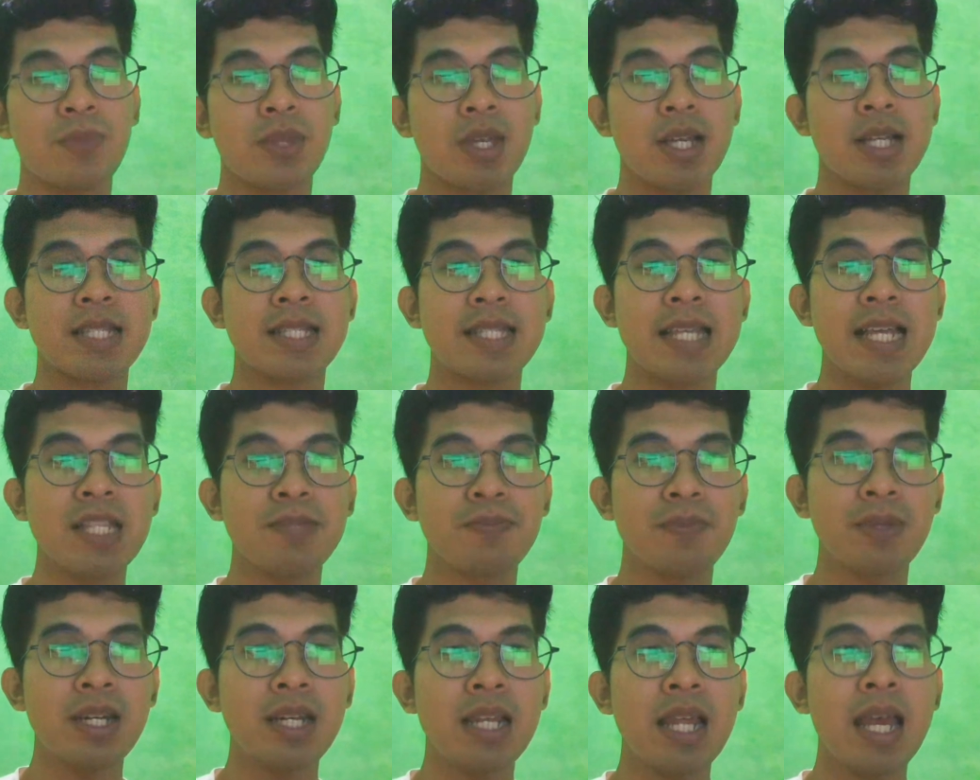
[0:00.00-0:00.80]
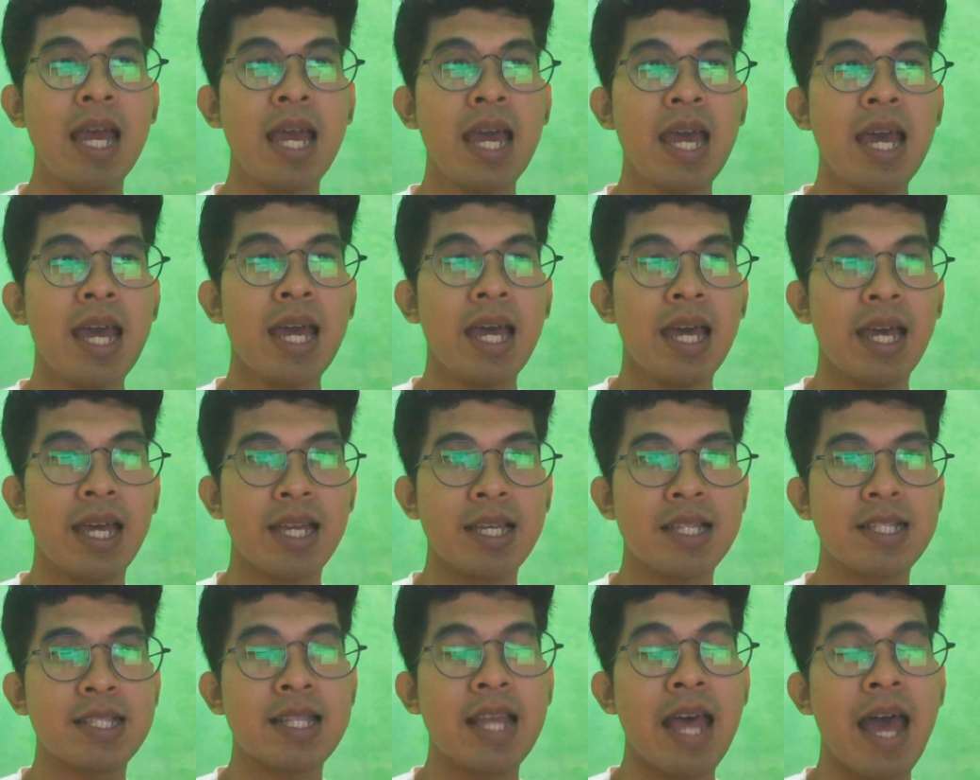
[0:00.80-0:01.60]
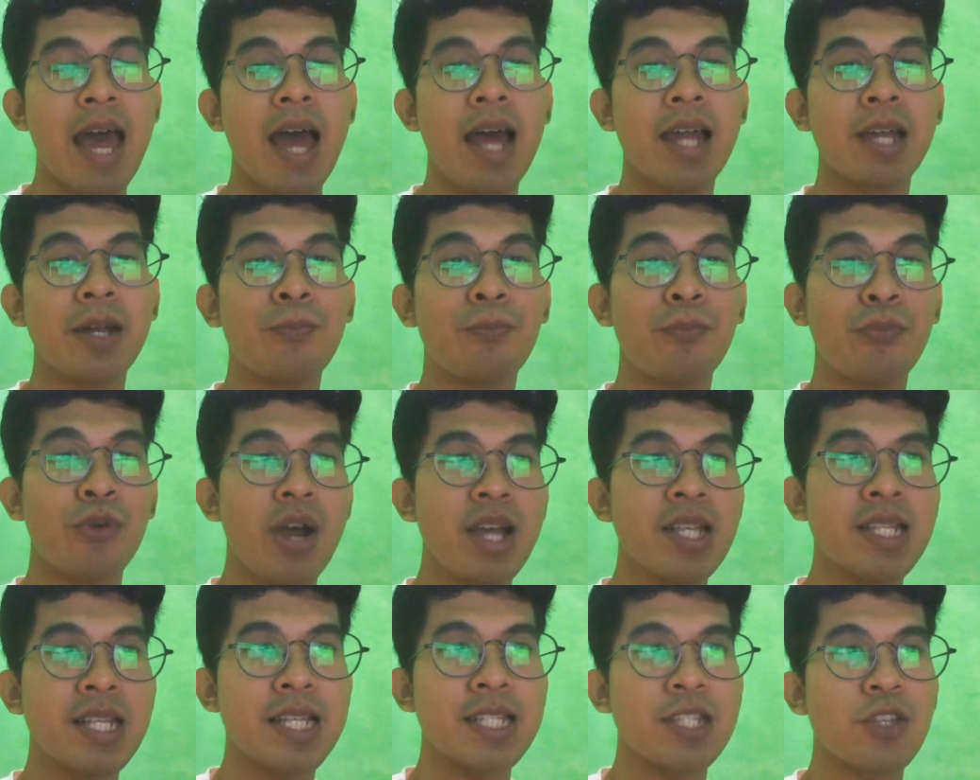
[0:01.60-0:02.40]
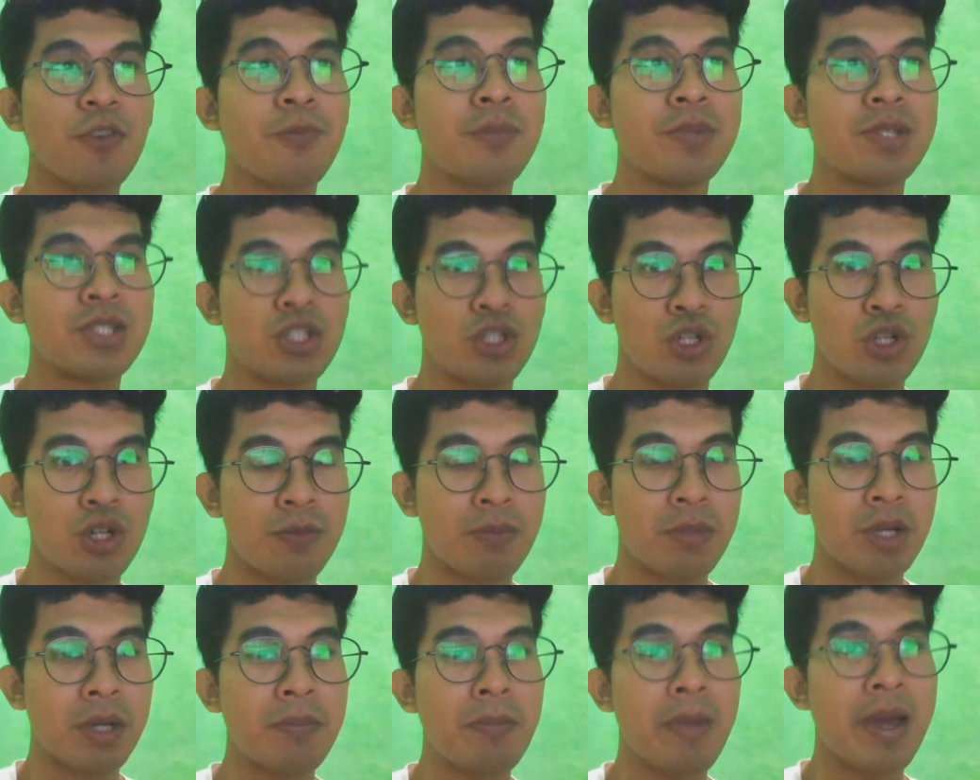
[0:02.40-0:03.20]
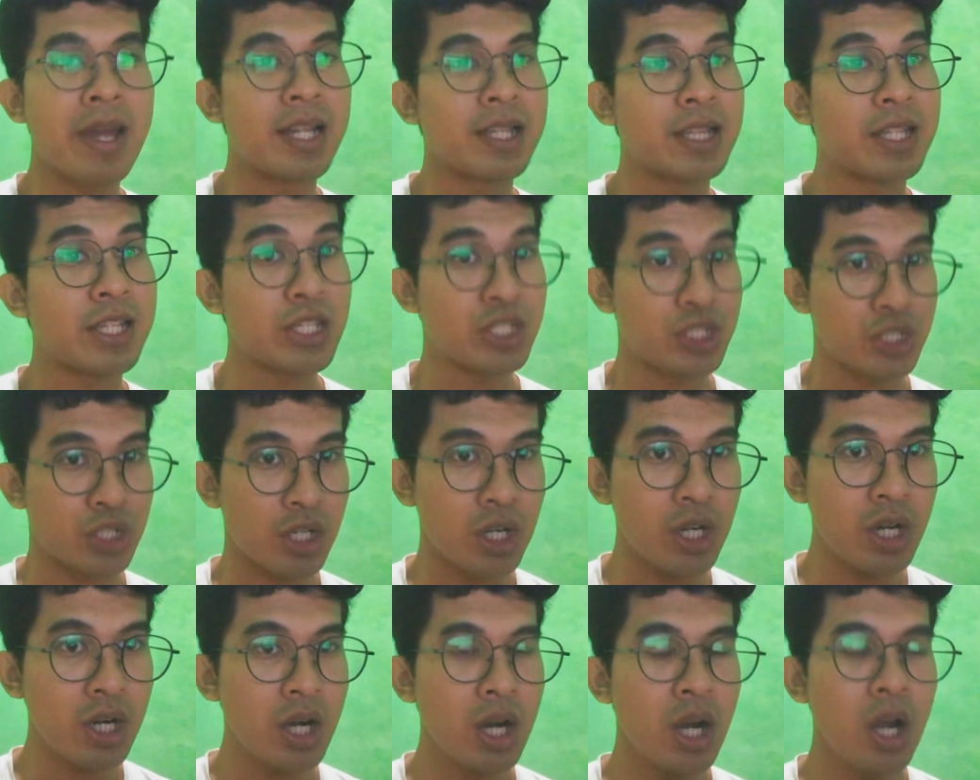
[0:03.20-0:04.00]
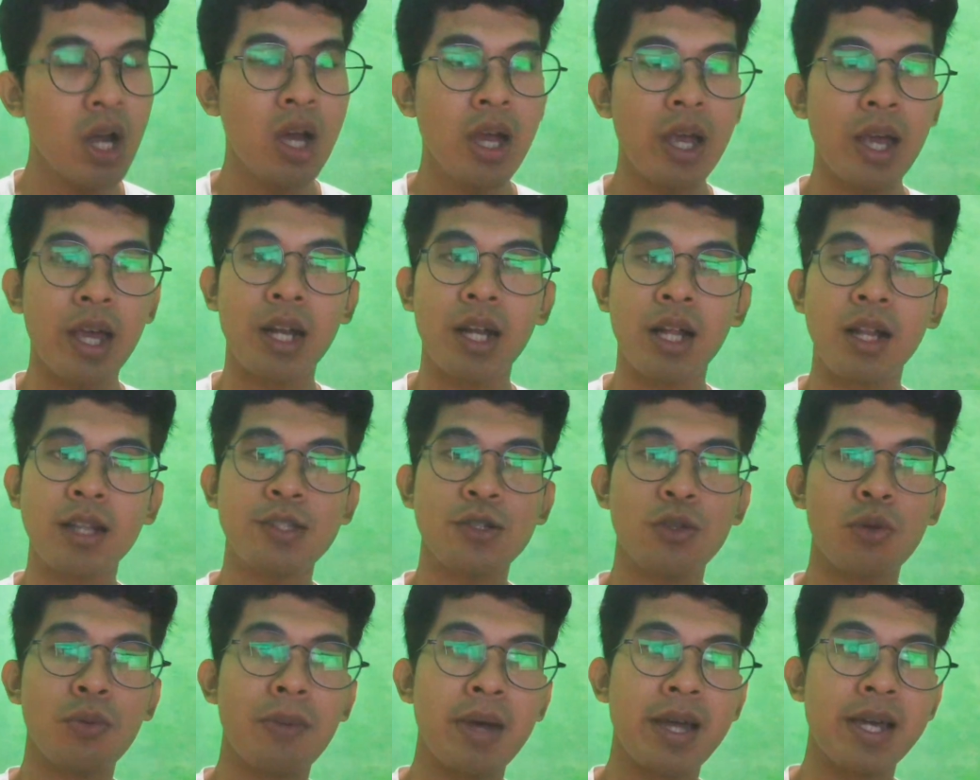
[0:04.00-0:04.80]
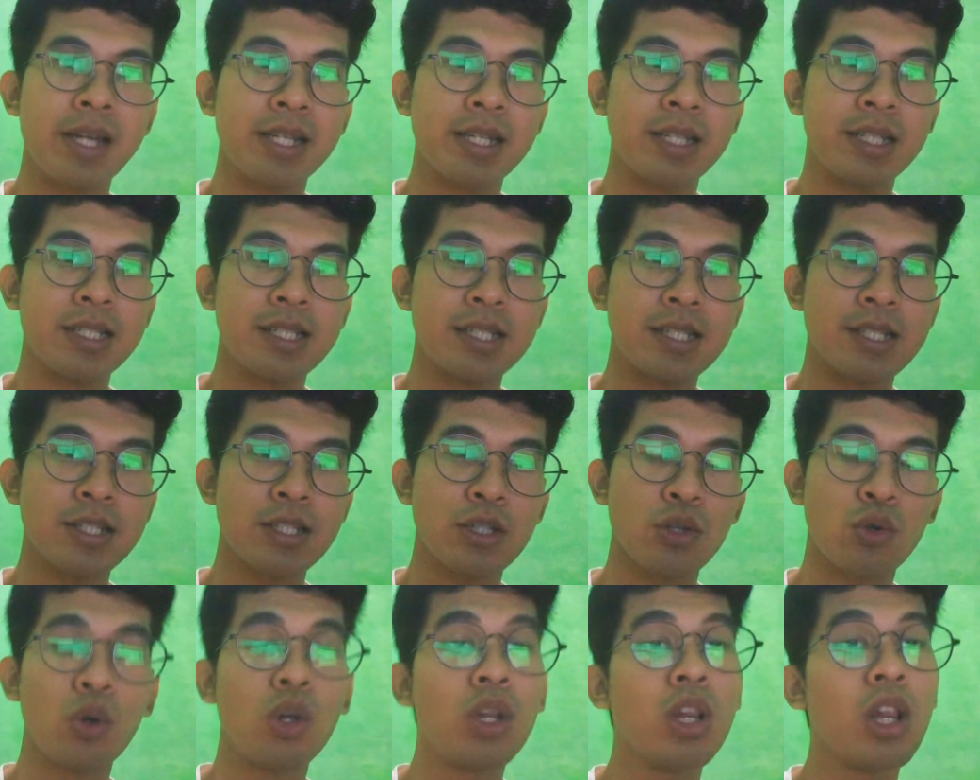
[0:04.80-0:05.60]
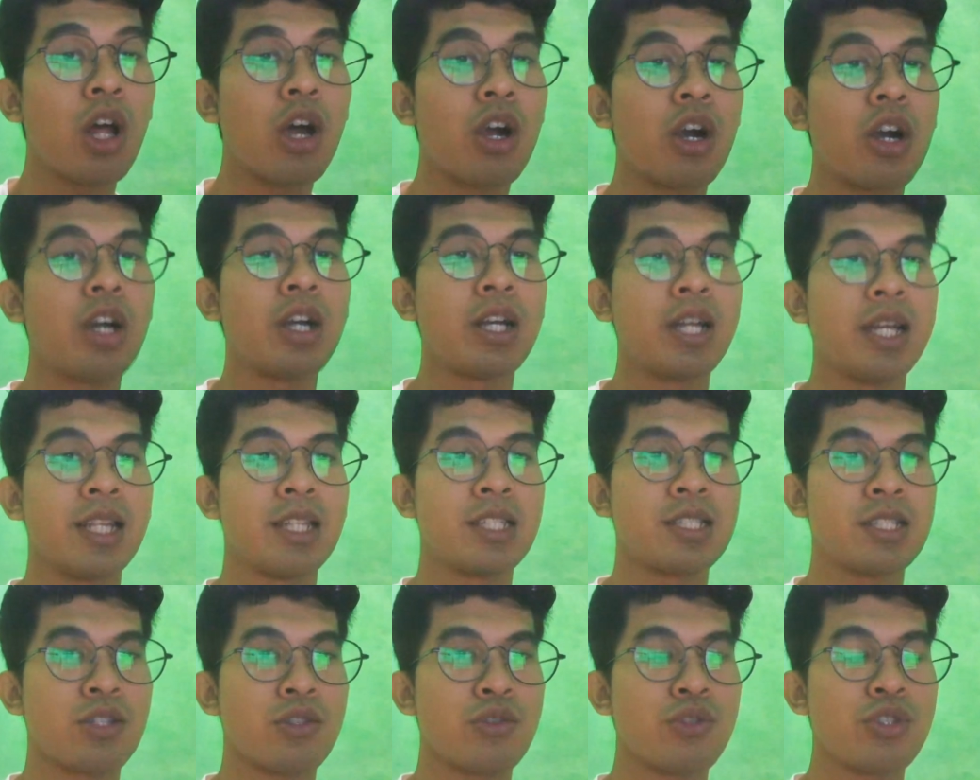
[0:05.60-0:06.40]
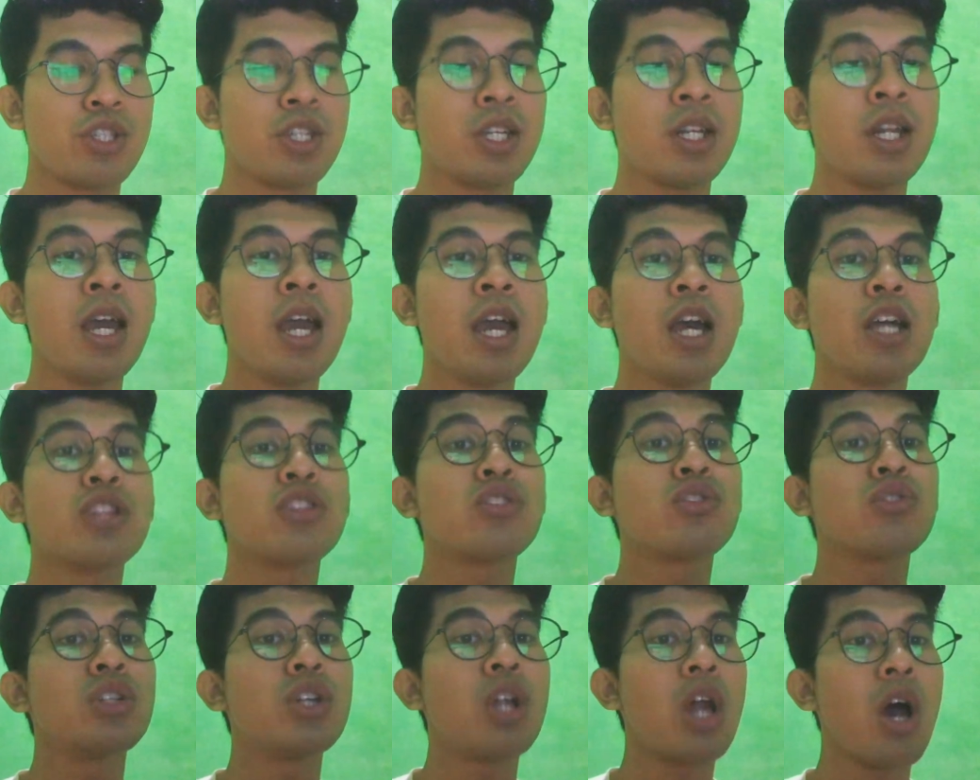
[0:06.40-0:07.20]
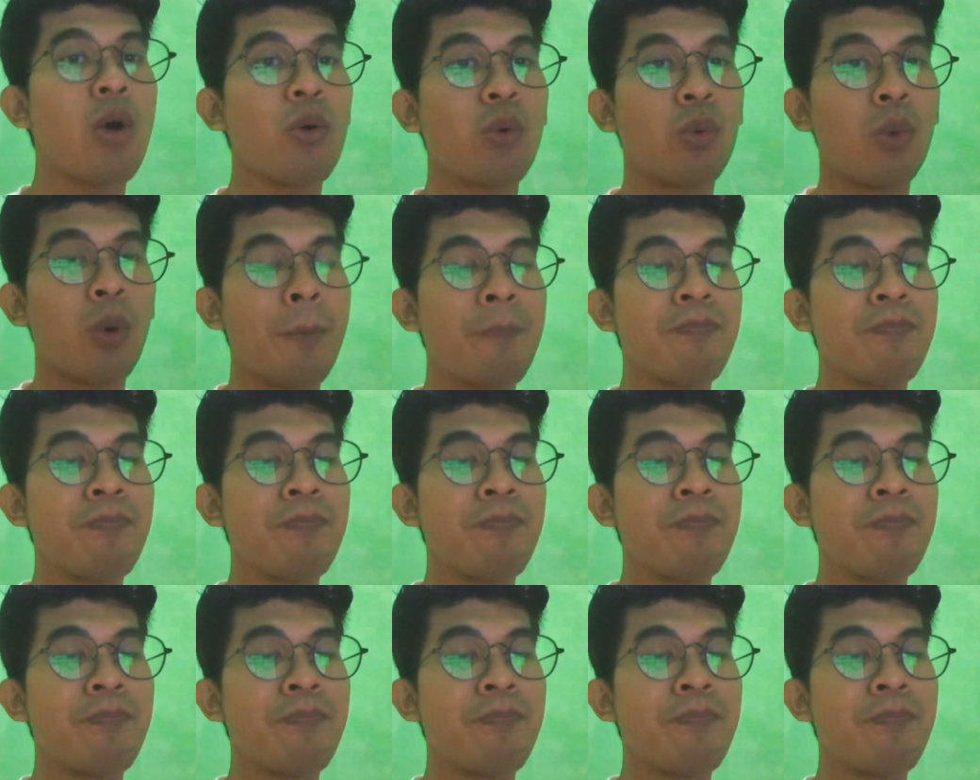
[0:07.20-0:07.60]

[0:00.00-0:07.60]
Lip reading: Assessment is the process of measurement by the teacher and also by the school or the institution to know